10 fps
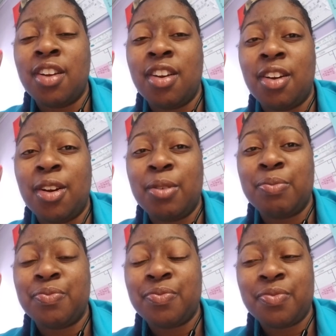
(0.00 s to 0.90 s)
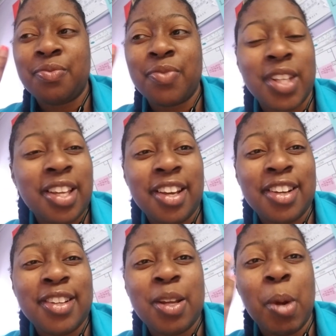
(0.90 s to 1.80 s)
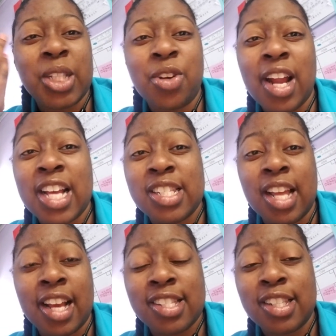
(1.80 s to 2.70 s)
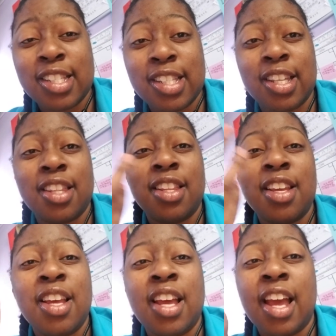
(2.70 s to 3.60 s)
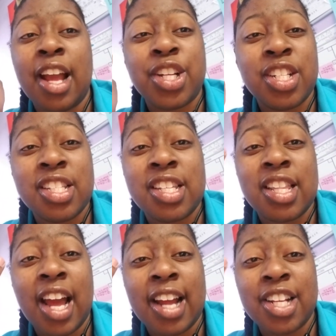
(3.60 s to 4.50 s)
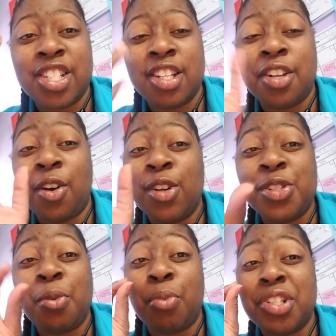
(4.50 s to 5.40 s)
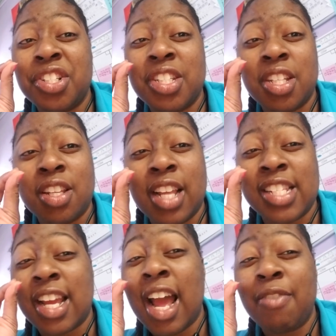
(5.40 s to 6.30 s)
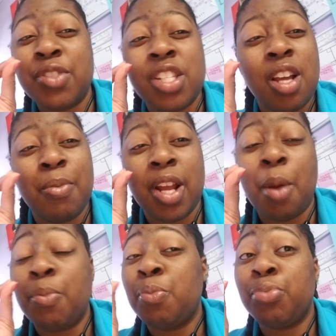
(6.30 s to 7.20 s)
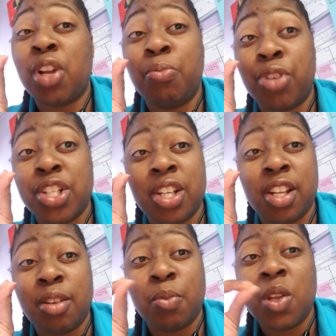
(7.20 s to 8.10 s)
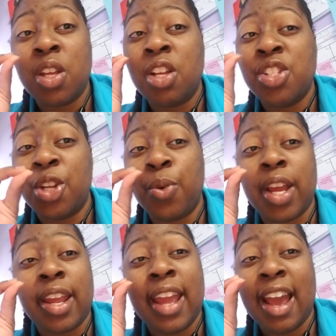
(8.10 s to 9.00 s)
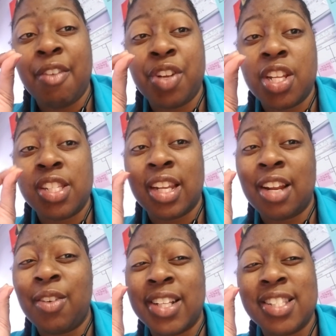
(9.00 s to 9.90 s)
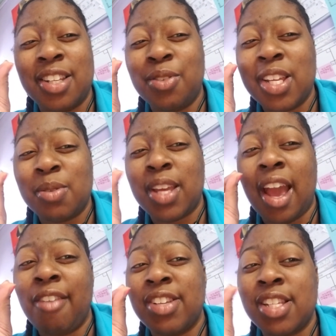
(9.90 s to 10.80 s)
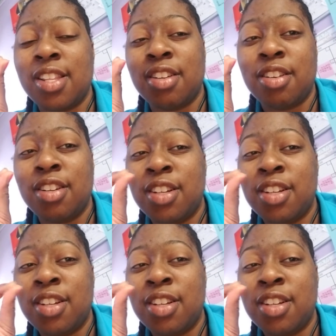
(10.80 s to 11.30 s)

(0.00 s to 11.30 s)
um, yeah. My daughter has excellent teeth. Excellent teeth hygiene. Also brush your teeth. As they have teeth coming out, start brushing them. So don't get cavities. And I don't like to see little kids with cavities either.